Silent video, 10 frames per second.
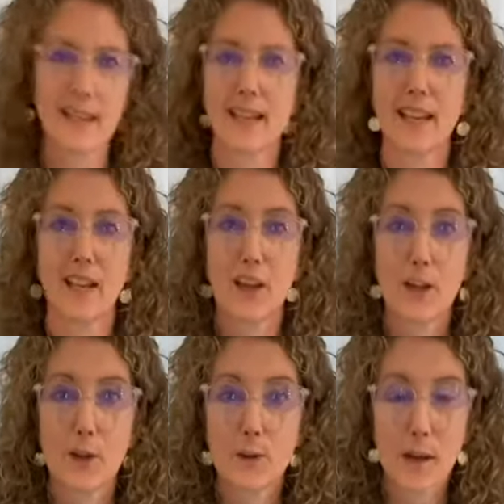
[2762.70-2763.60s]
see
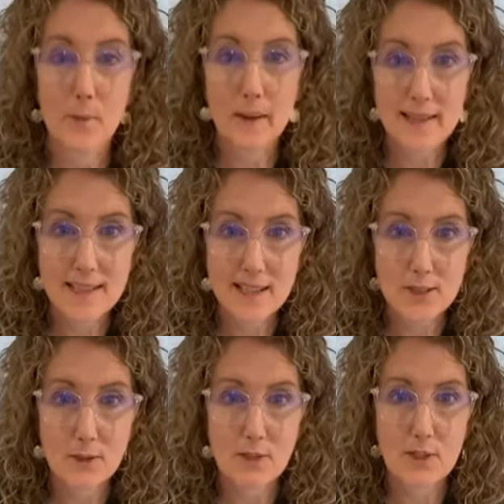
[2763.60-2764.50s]
who our winners are.
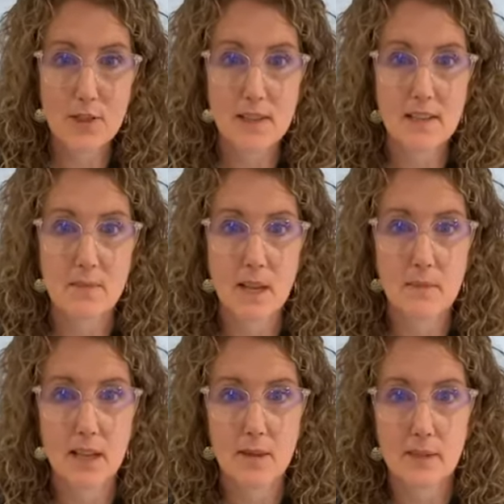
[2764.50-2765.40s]
So if you do see them
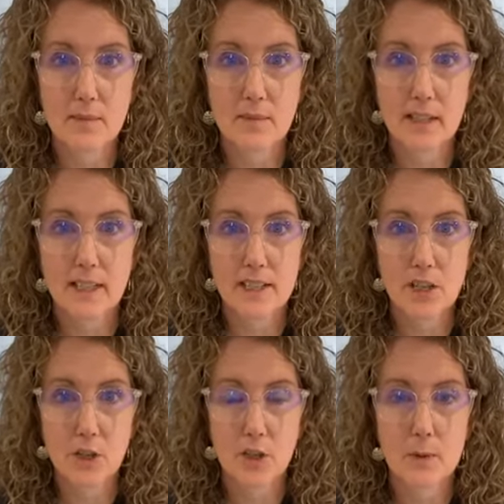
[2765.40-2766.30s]
coming up, let us
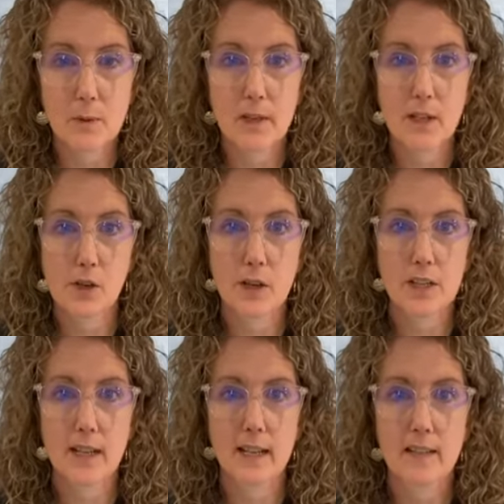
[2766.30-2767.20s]
know, because we want to
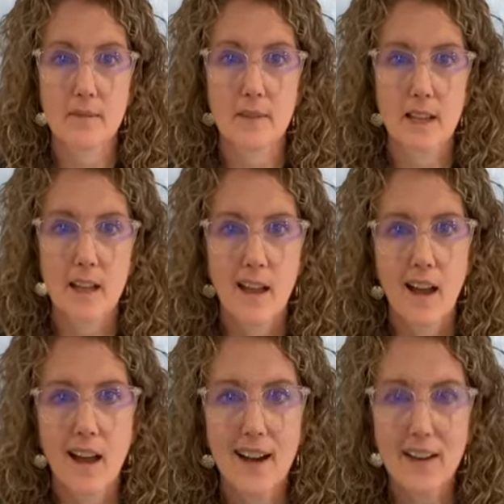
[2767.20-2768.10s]
congratulate them.
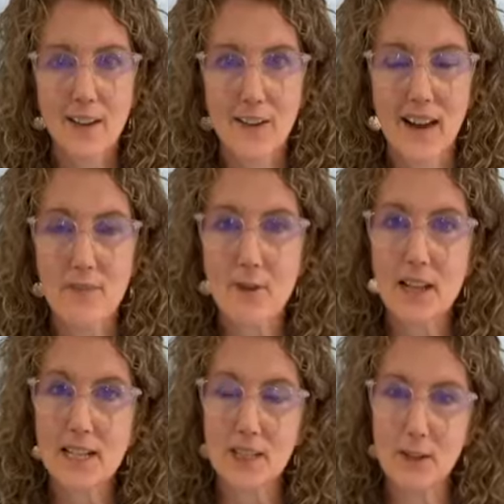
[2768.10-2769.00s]
I know, I
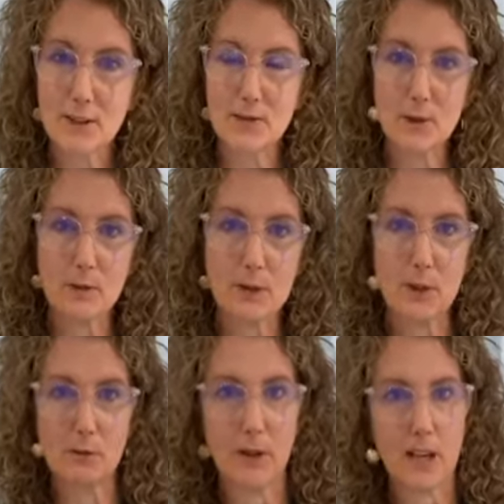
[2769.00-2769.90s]
find a lot of thrift
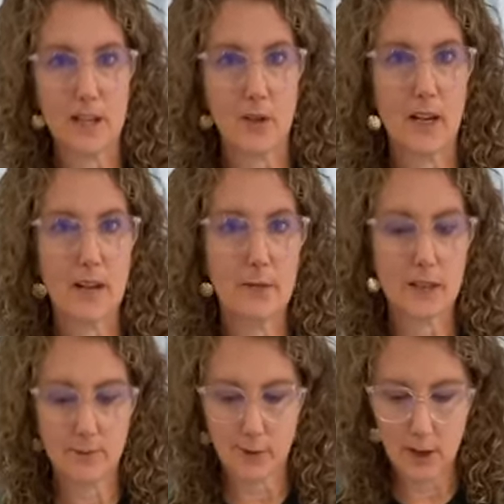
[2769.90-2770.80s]
store finds. So I'd love
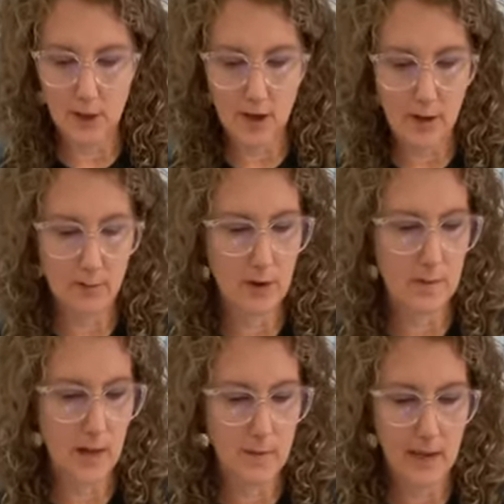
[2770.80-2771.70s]
you to follow over
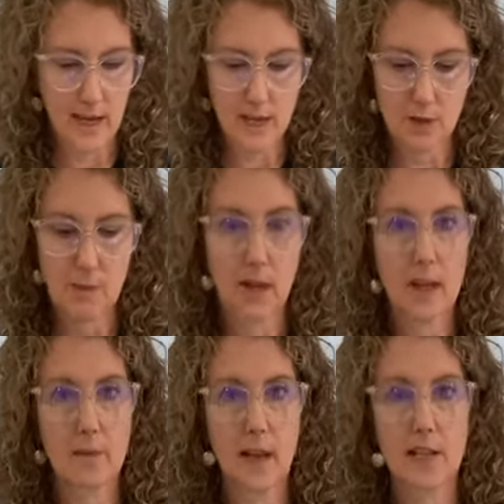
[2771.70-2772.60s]
on my page.
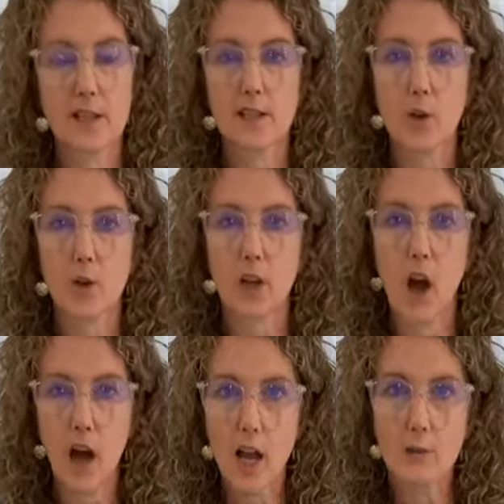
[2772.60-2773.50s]
My page is called
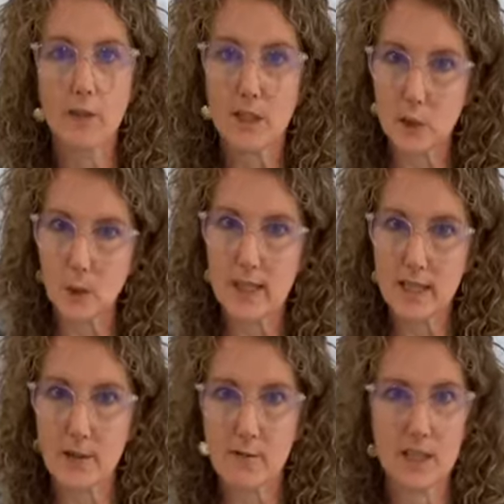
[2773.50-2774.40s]
I Restore
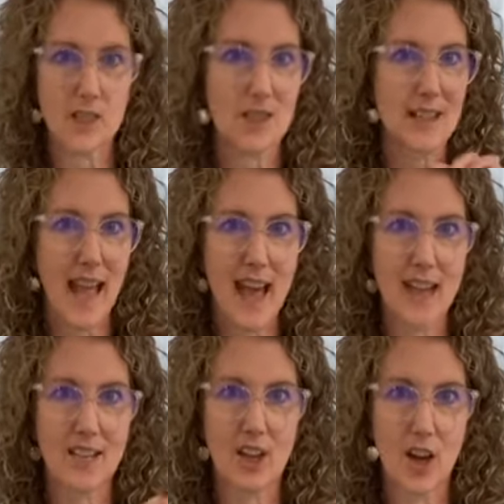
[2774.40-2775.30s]
Stuff. It's just
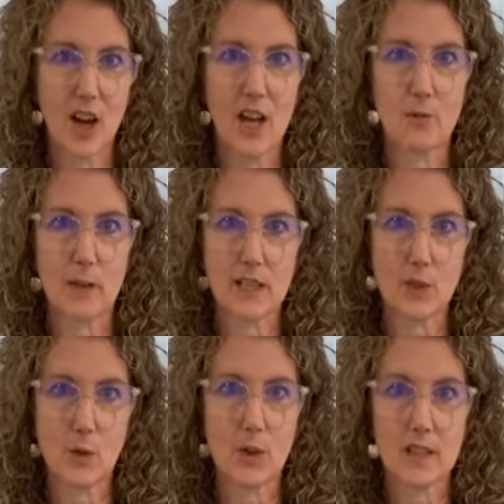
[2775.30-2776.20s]
at I
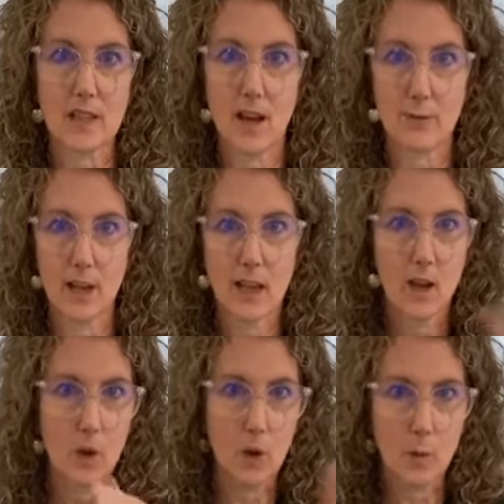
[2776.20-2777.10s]
Restore Stuff,
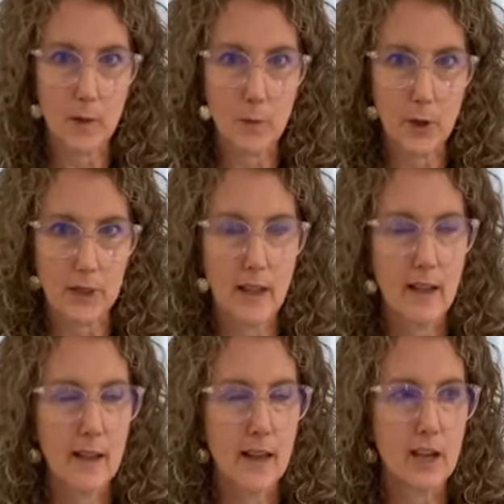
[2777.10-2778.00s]
all one word.
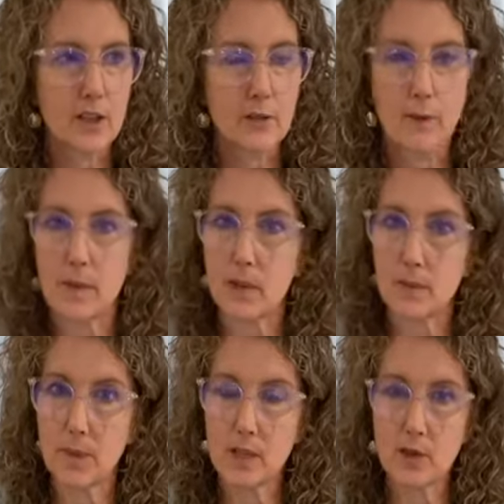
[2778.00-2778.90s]
And you can find me
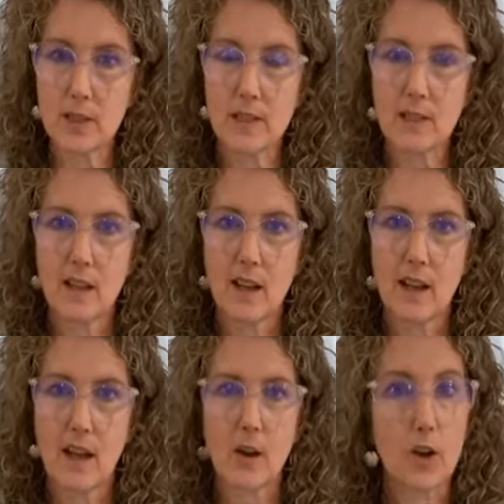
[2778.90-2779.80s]
on Pinterest,
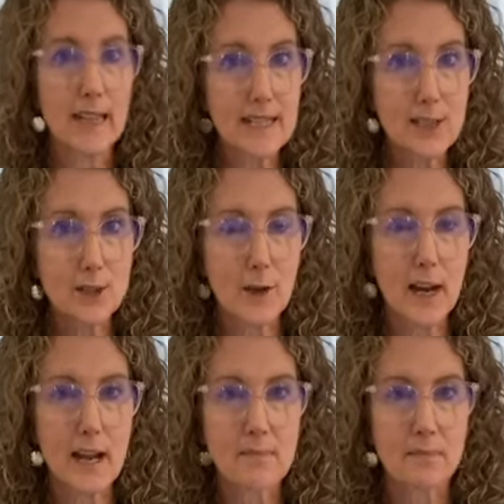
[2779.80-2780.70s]
on
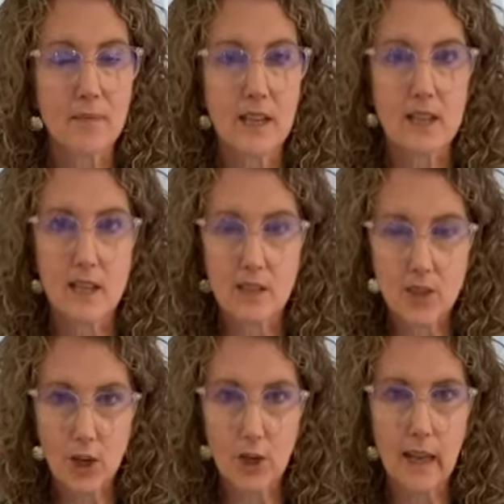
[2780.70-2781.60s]
Instagram,
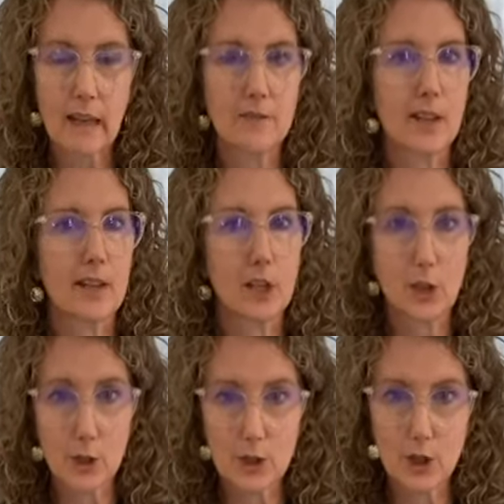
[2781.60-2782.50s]
TikTok, even
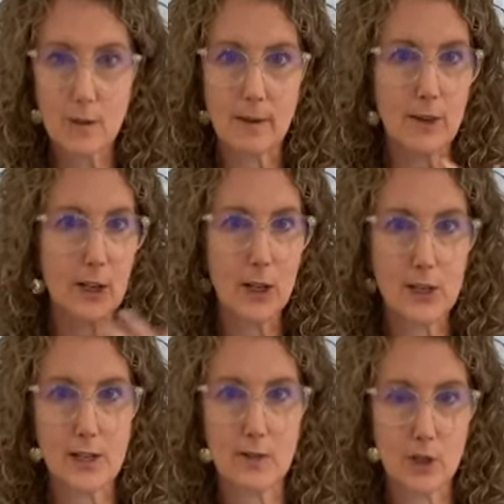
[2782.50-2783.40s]
YouTube. I've got
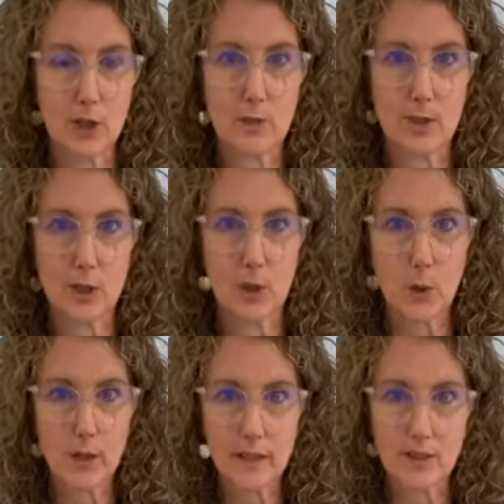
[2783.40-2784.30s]
lots of YouTube
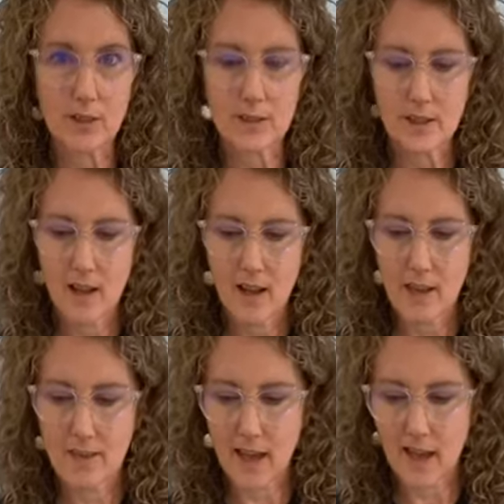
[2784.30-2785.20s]
tutorials
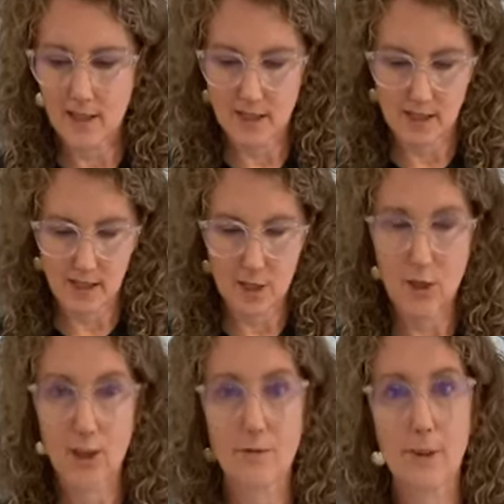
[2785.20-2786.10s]
that
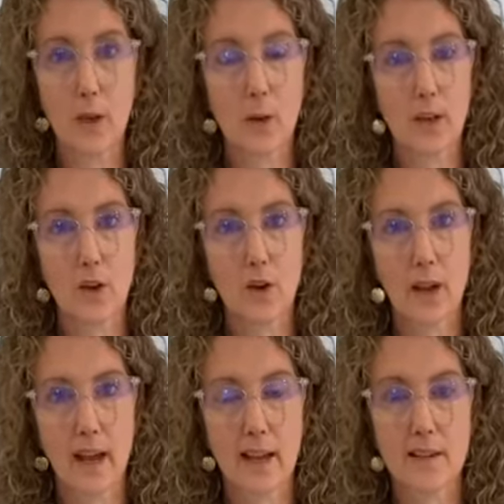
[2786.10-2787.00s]
you can follow
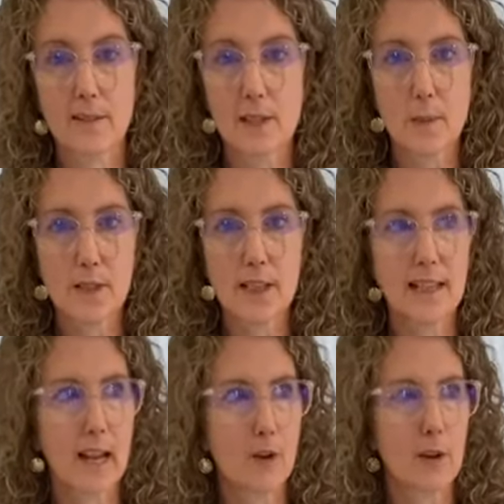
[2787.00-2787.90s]
along, and especially
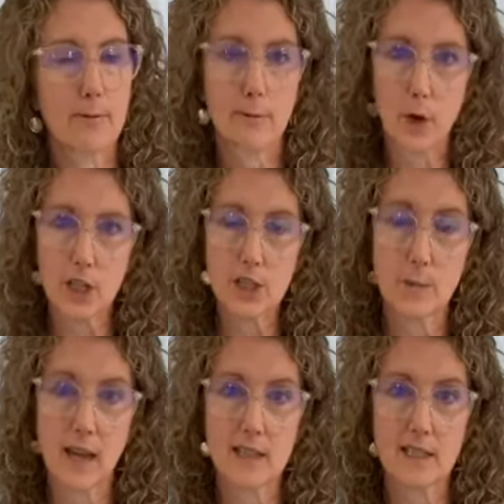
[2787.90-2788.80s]
in the area of
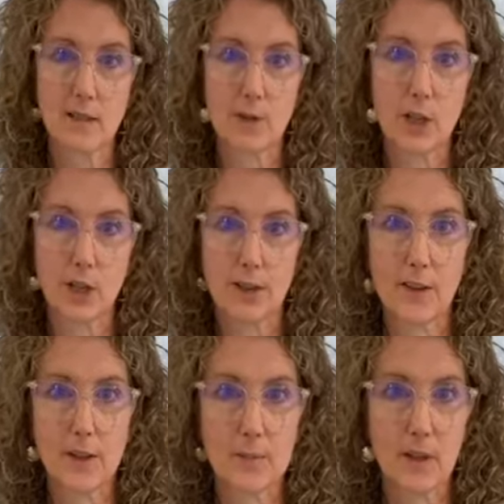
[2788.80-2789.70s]
furniture painting, I've got a lot of
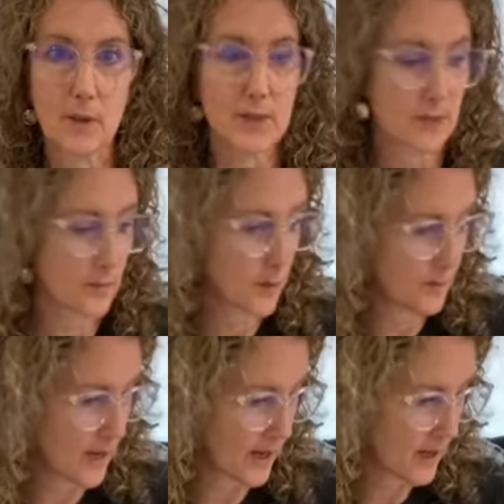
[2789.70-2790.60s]
those, but I also
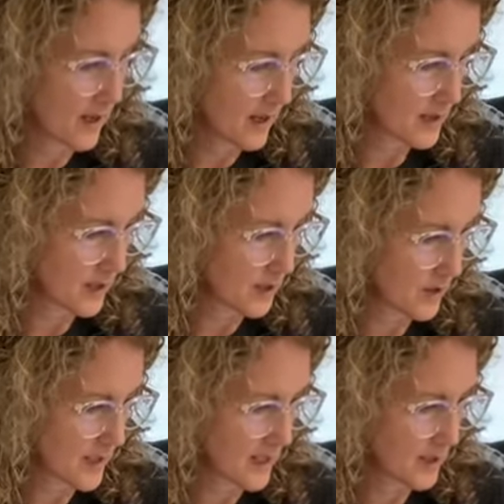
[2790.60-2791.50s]
put my
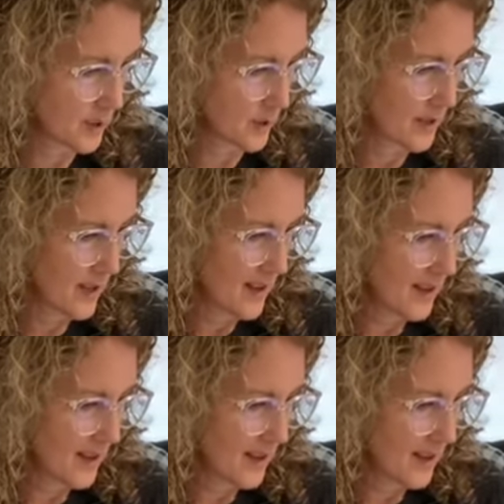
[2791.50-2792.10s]
Essential Stencil